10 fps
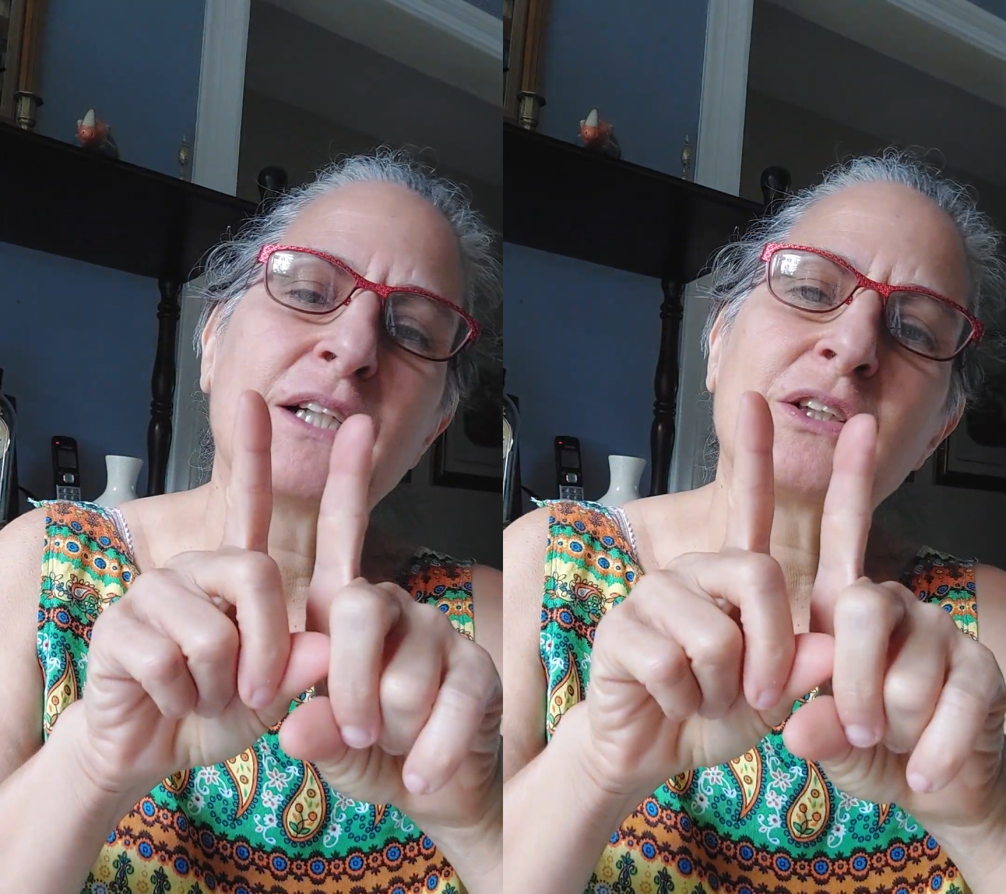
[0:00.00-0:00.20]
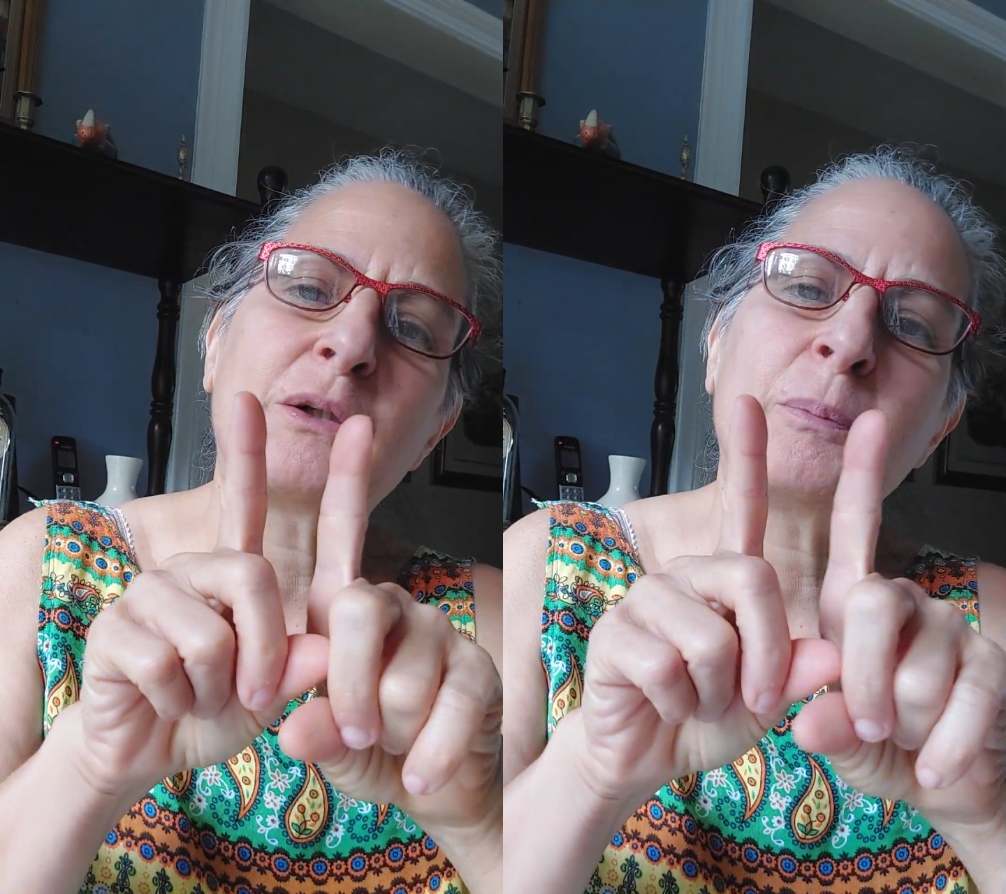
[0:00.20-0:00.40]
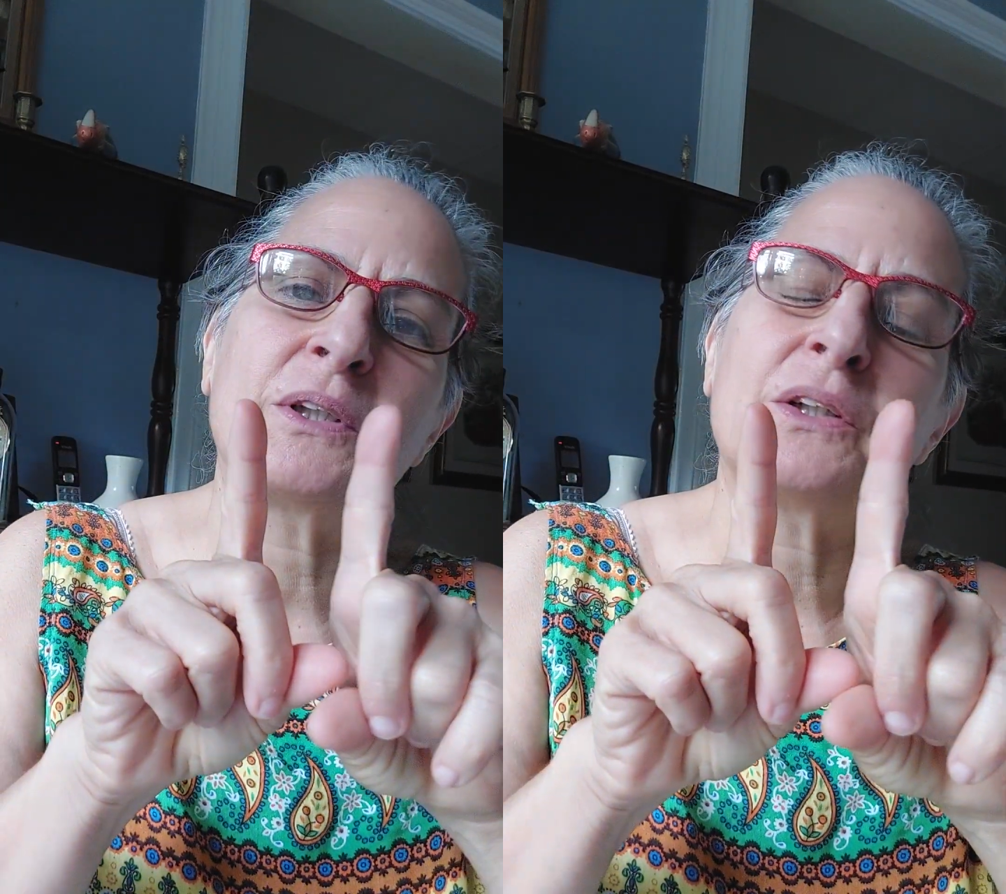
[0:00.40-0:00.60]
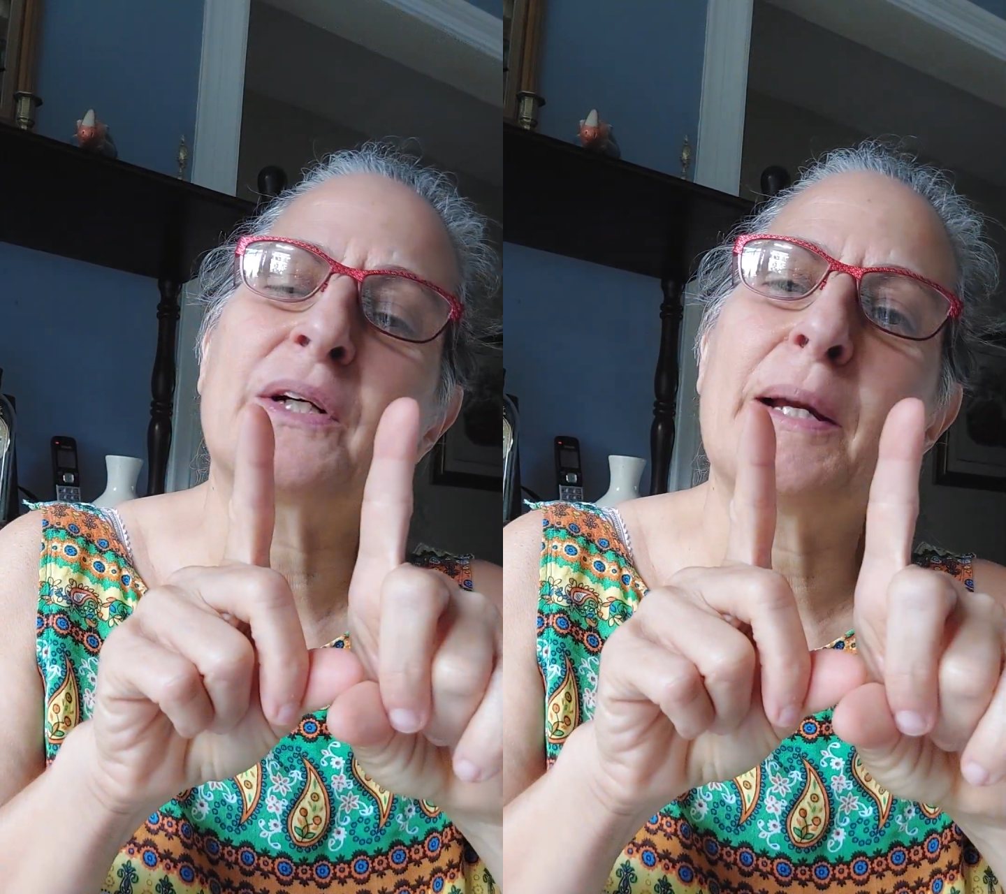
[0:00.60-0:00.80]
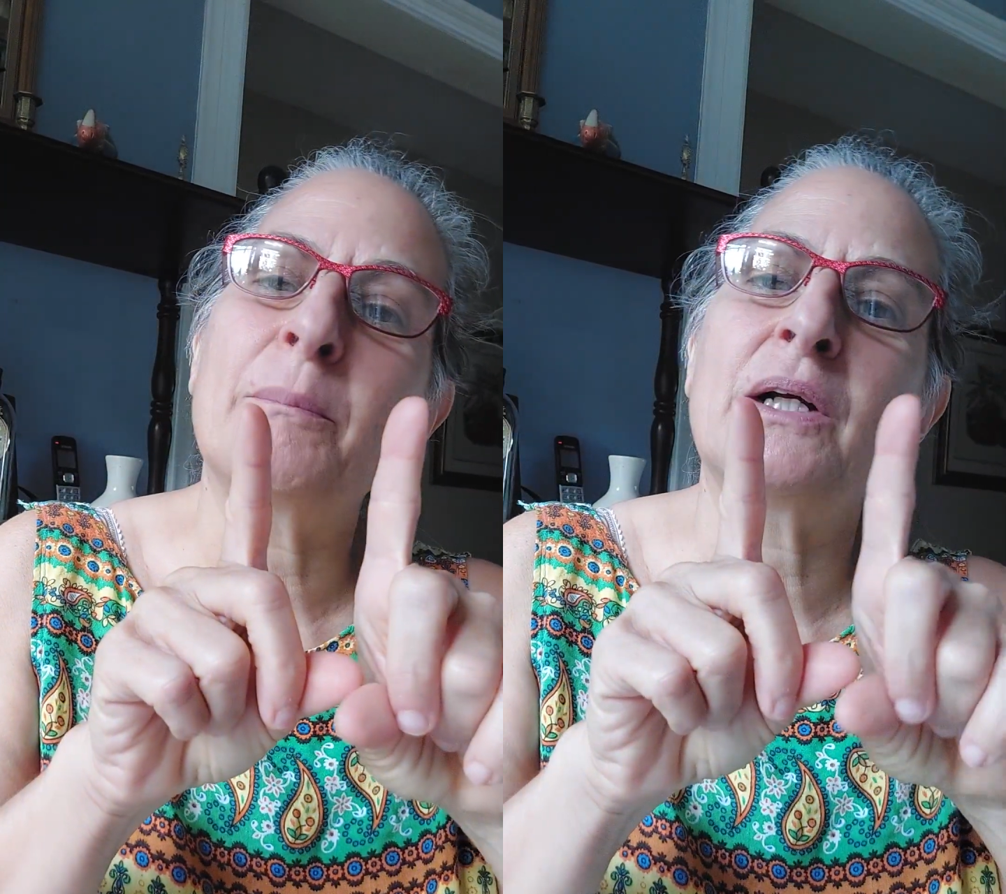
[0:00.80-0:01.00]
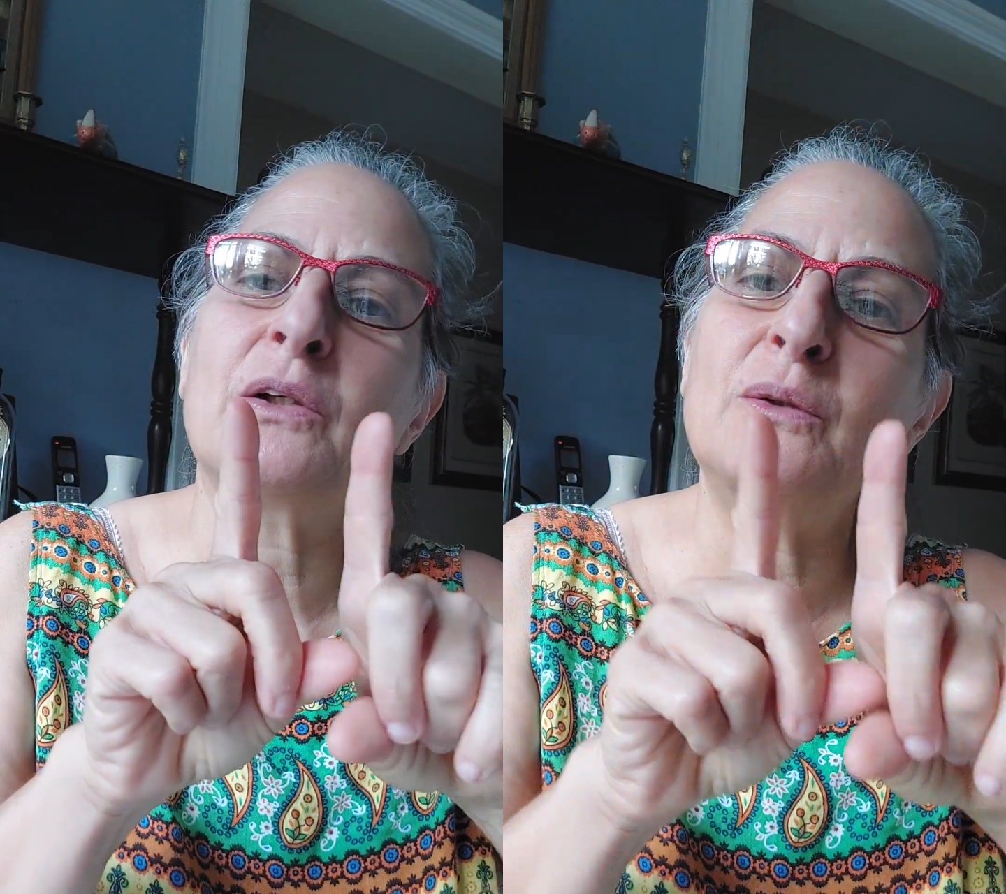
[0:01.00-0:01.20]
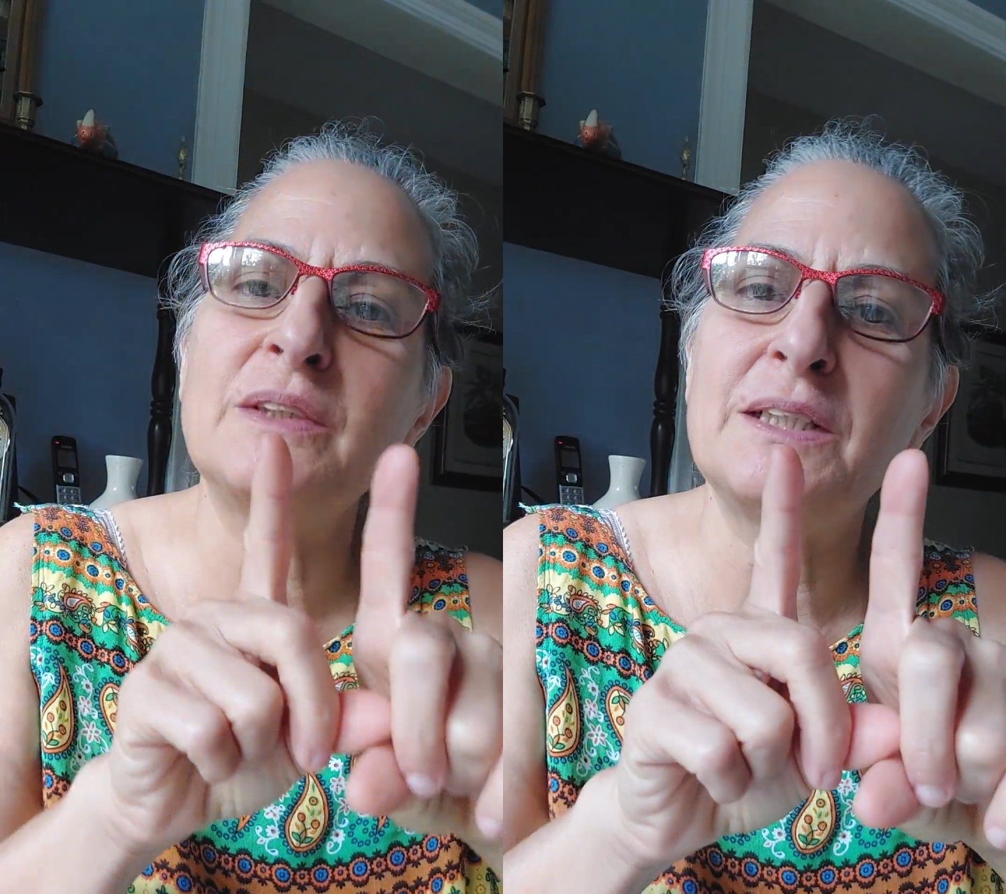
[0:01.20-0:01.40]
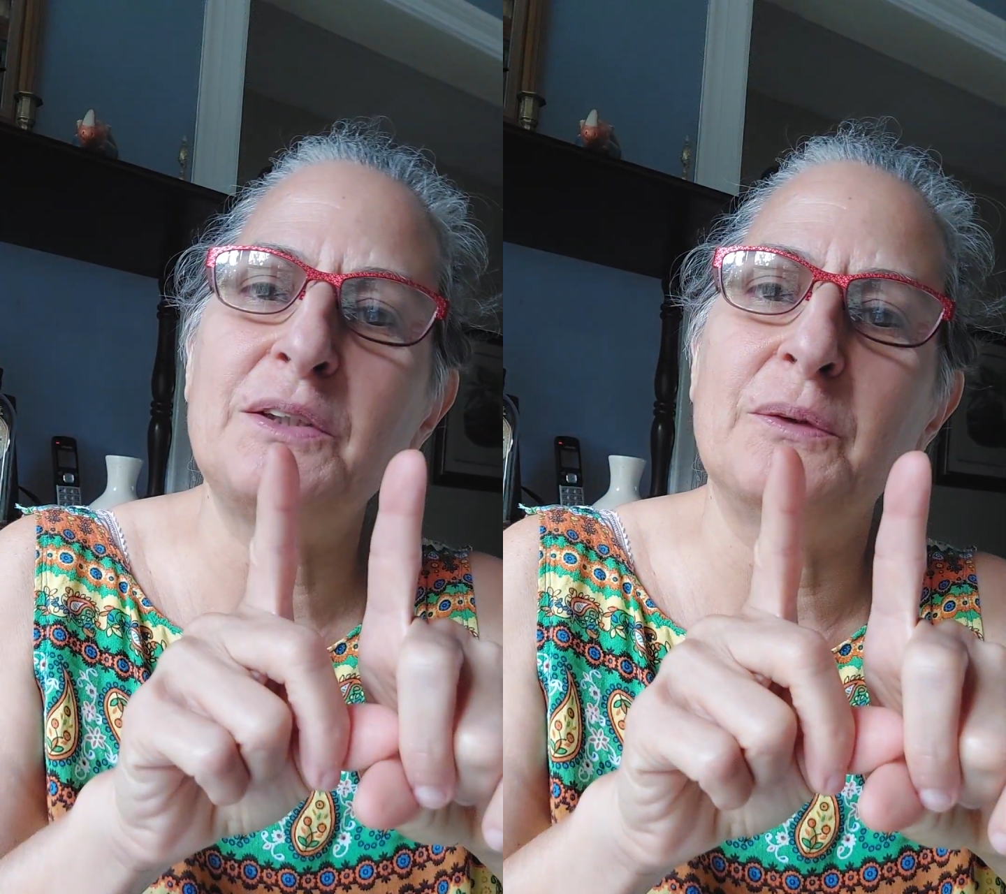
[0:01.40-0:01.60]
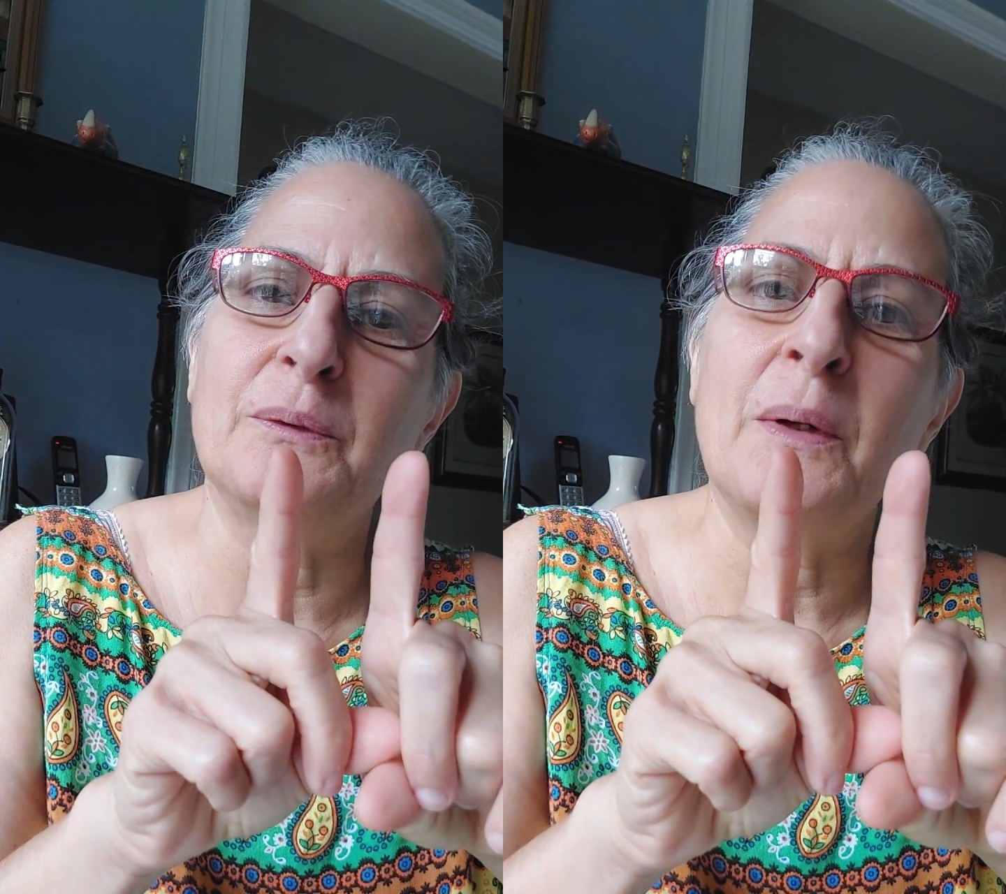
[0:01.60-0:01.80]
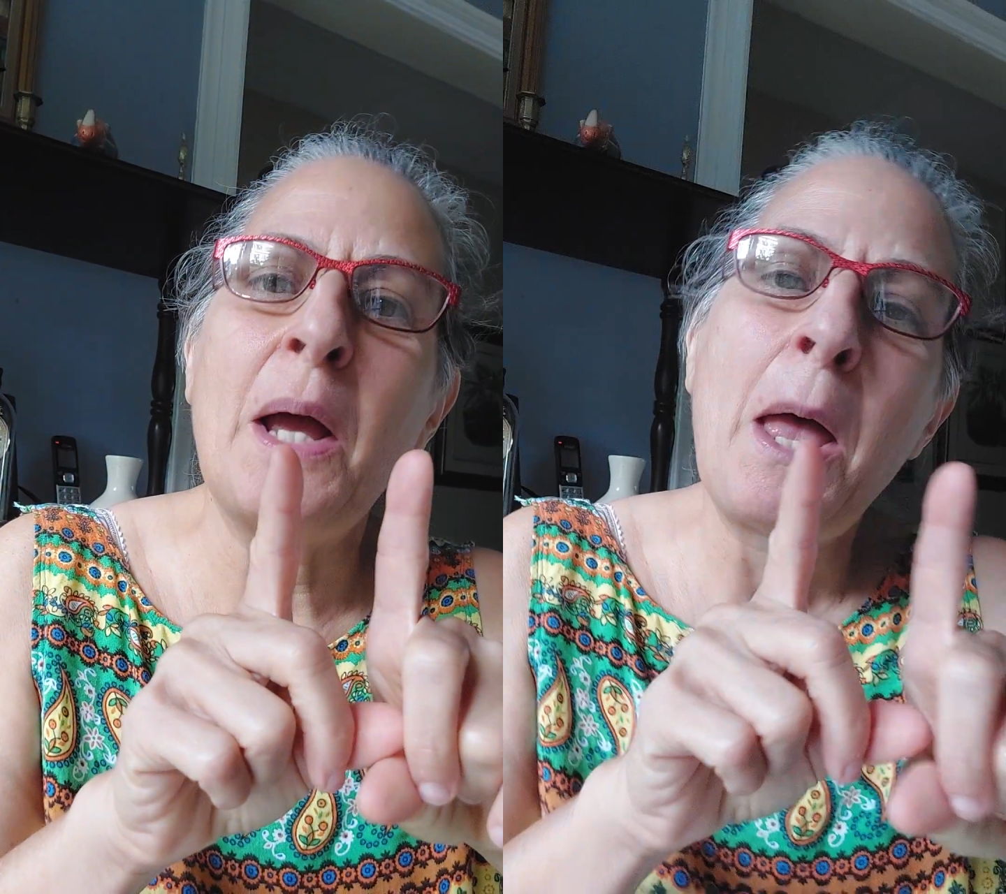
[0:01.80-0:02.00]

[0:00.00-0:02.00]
interpreter can be close to you,